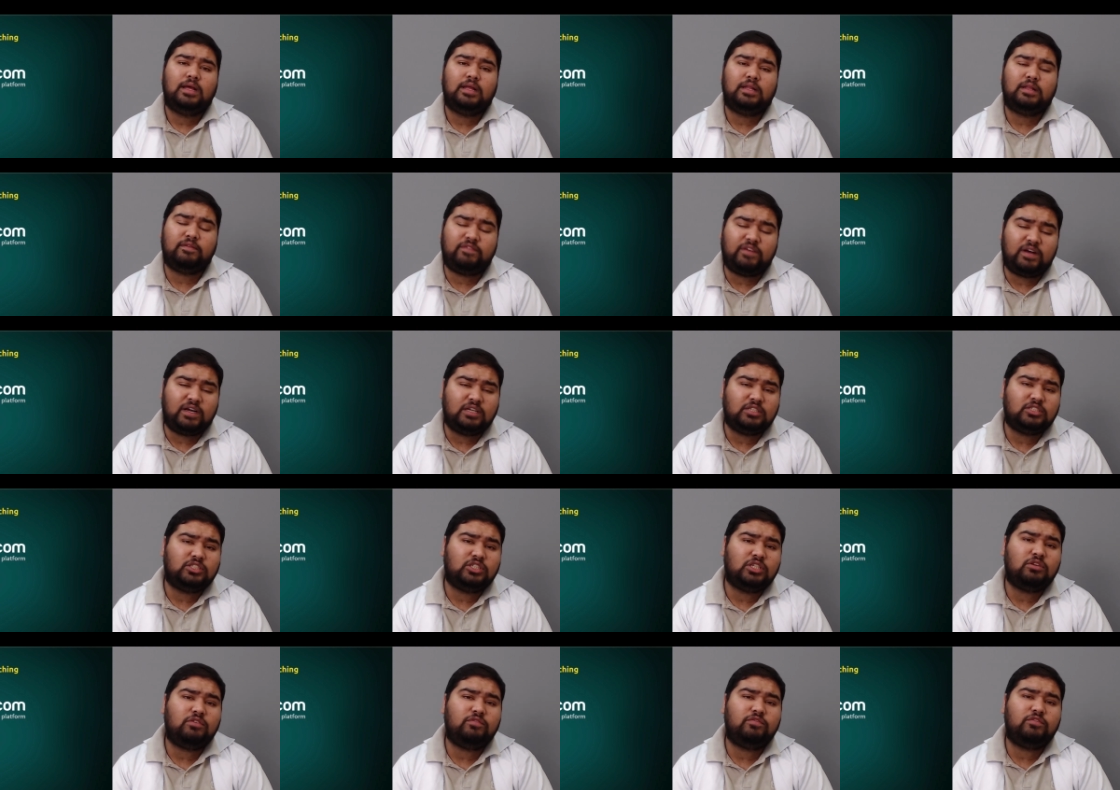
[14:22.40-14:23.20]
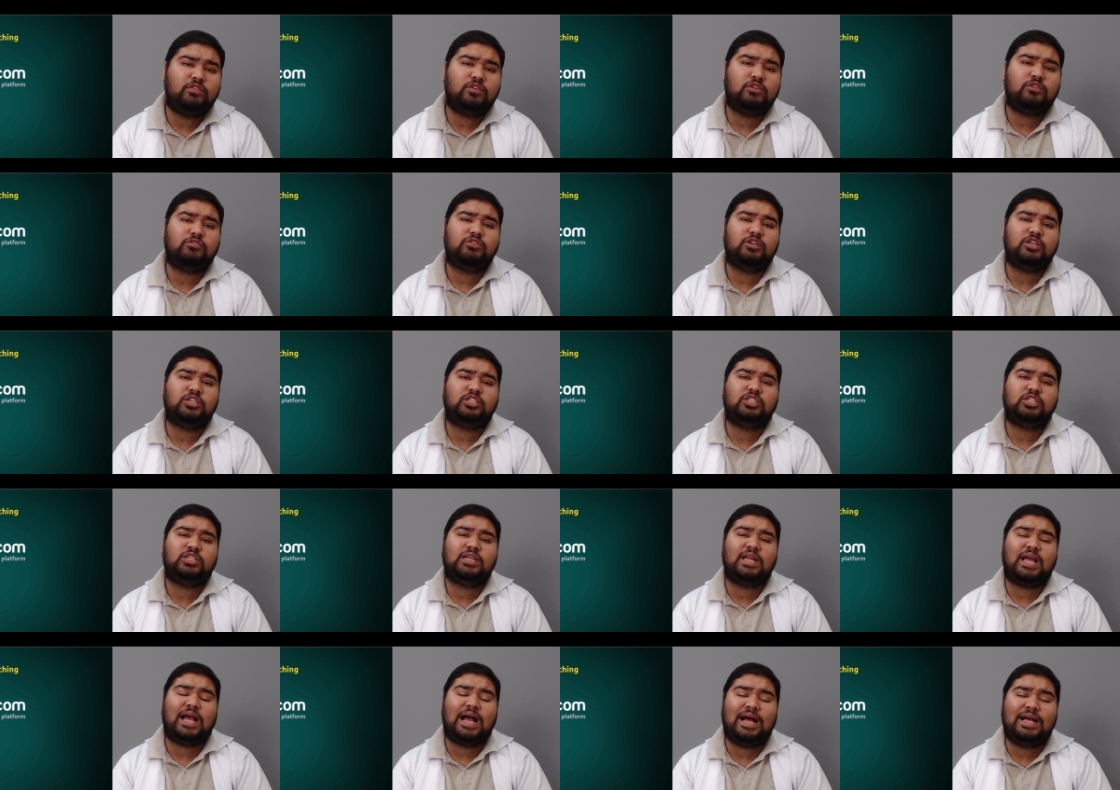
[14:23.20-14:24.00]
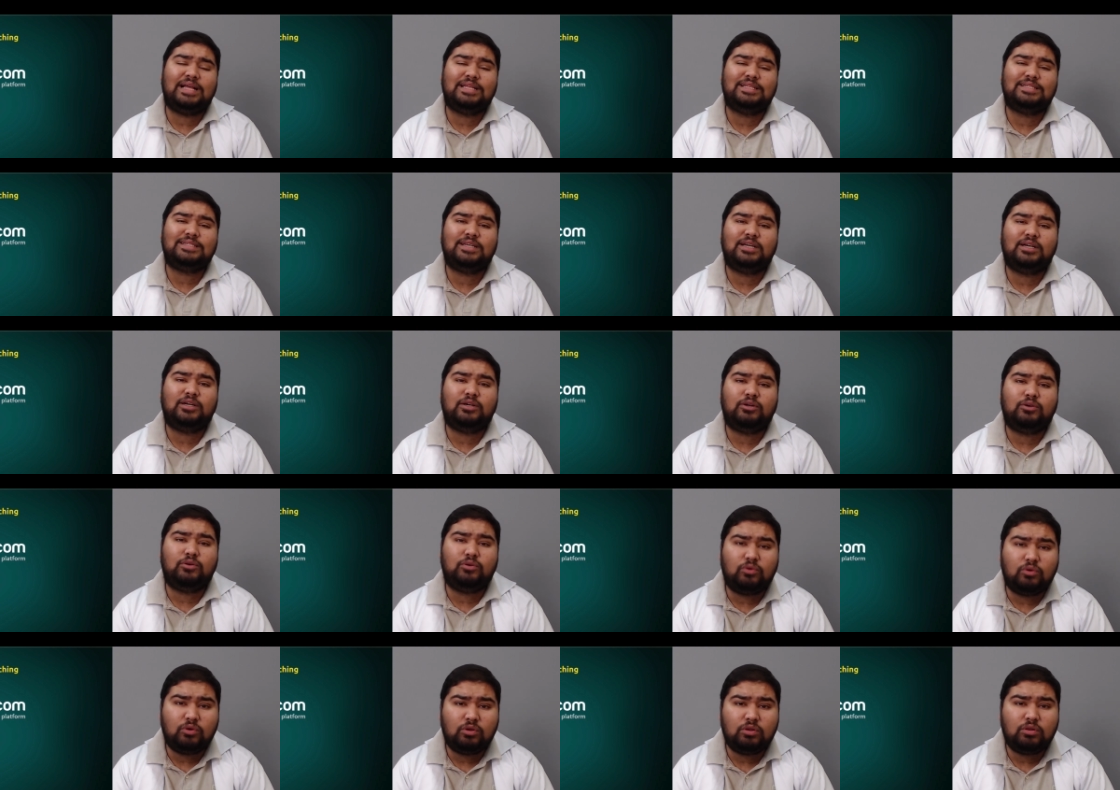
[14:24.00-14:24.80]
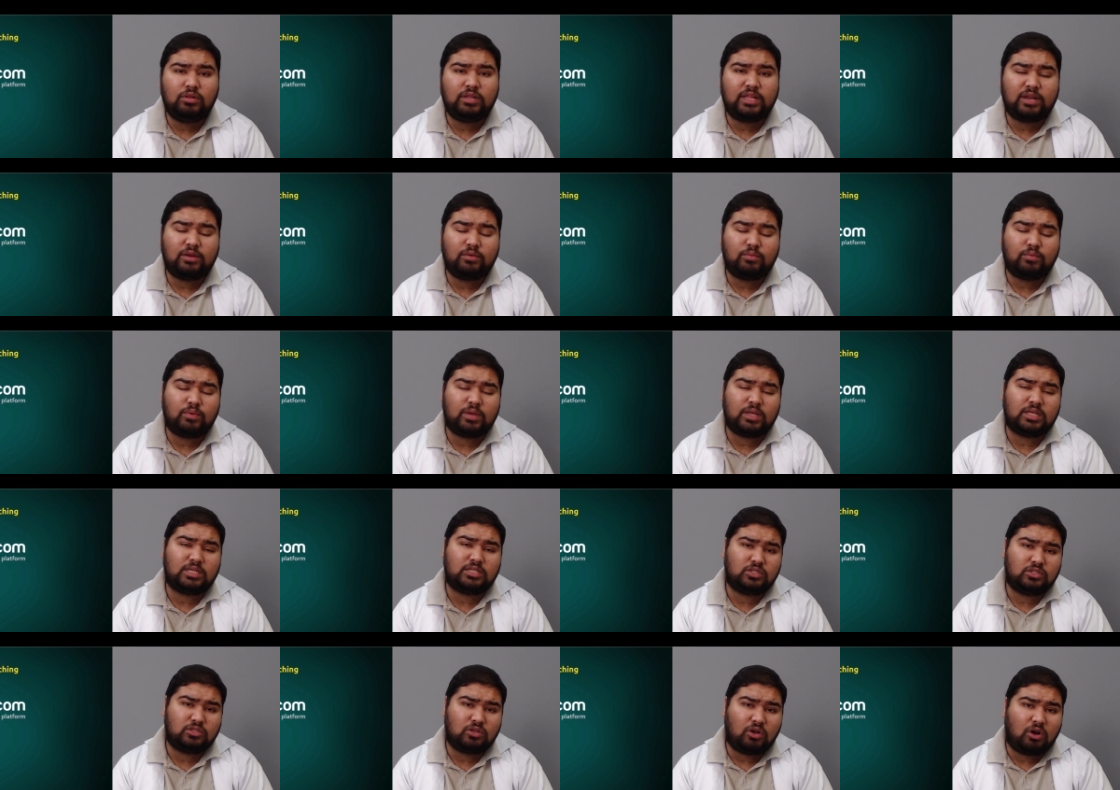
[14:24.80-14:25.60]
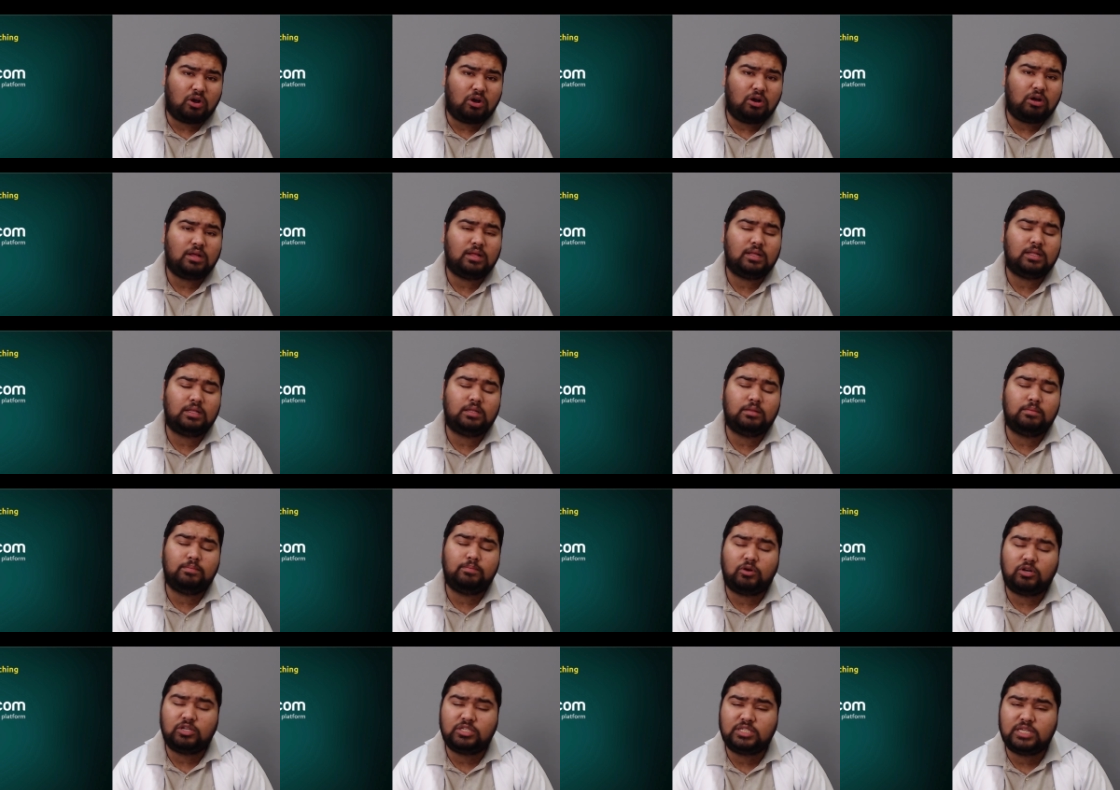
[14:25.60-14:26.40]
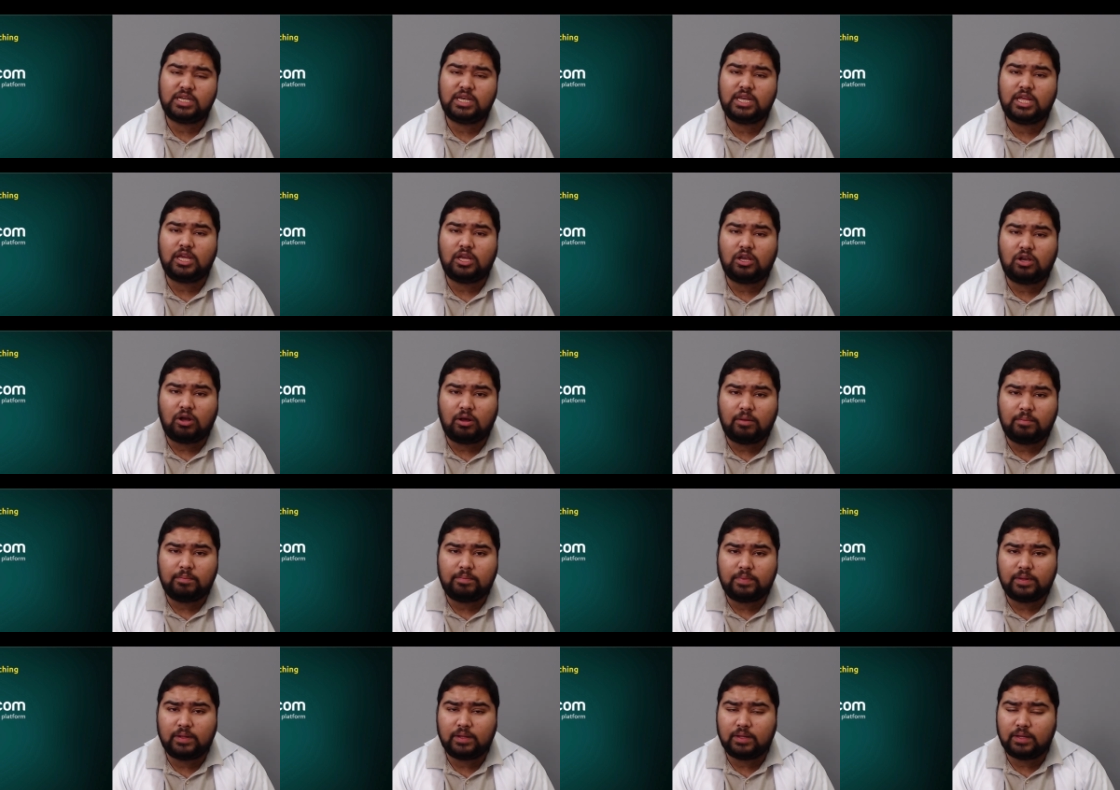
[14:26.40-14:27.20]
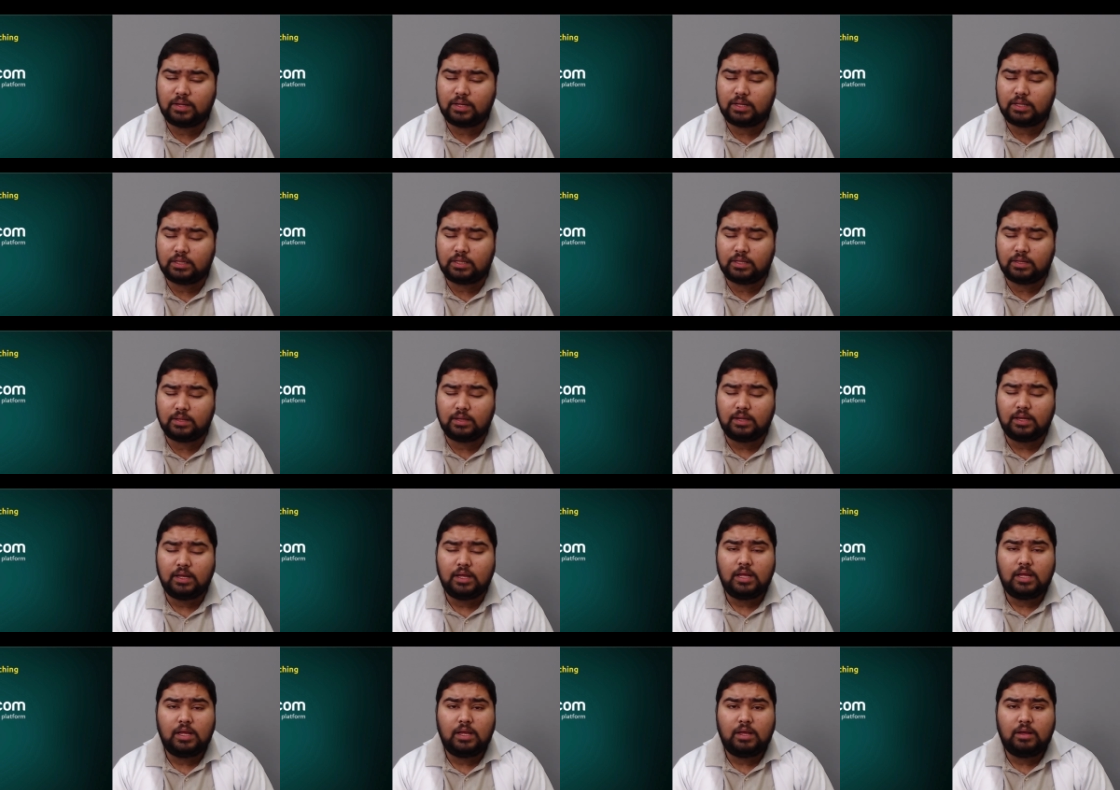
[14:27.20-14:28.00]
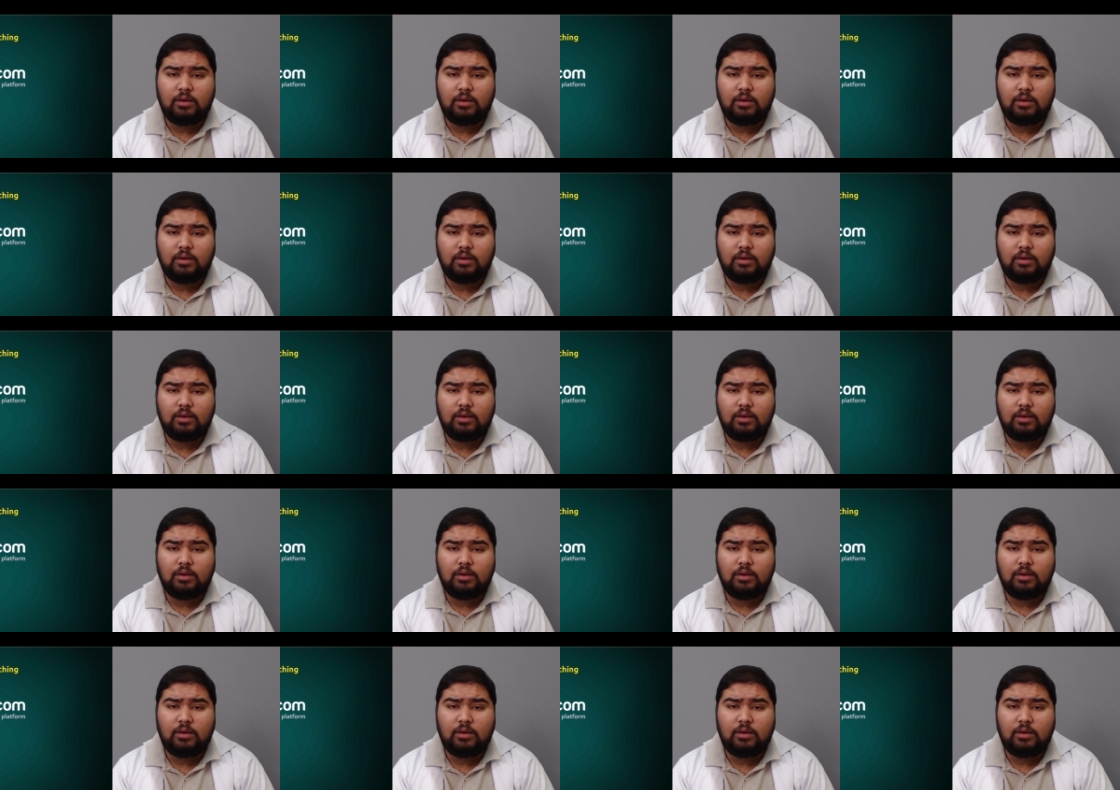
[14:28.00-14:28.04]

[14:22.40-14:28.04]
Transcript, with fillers: the function of nutrition as a whole then we saw uh, the bodily comp- uh, the